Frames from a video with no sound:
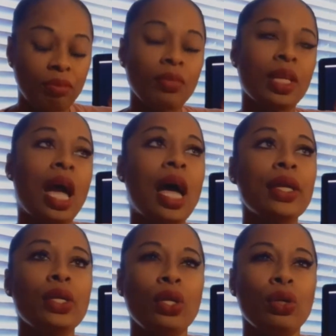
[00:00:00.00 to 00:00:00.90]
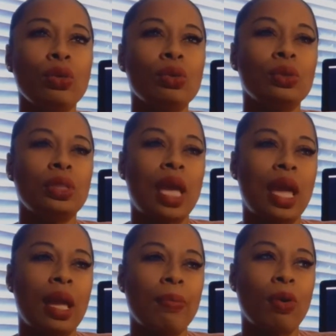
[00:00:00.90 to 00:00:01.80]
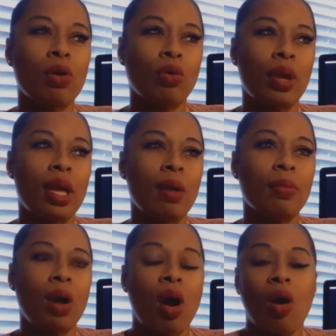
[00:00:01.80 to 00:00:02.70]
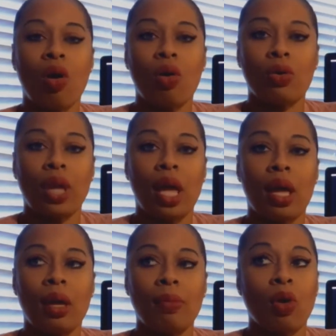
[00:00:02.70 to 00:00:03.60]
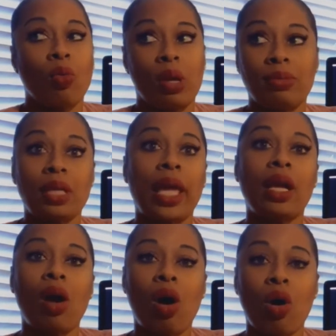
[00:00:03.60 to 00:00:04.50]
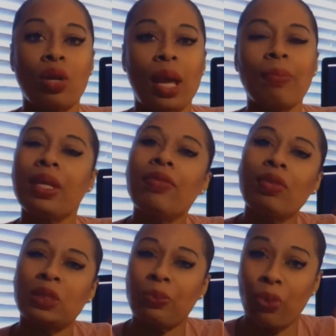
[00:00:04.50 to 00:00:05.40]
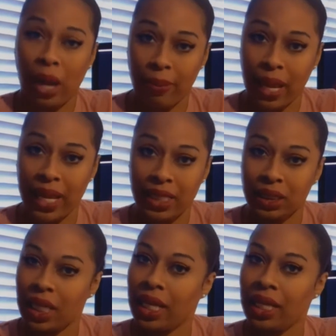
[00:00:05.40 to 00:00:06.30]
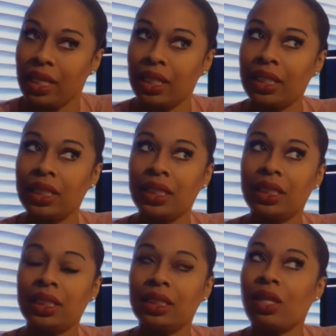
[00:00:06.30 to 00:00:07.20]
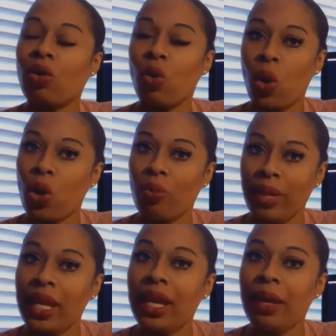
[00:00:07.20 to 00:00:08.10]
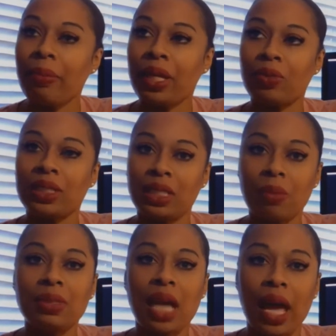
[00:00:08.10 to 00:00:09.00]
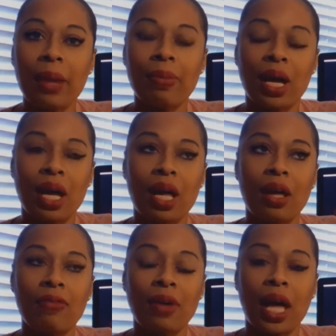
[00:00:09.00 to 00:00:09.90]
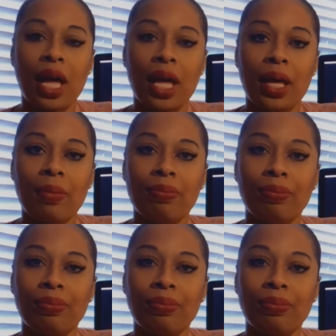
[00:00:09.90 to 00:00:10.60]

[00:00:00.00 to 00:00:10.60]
I used a program called um, or website called I believe it was Prep Agent. Don't quote me, but it was some type of um,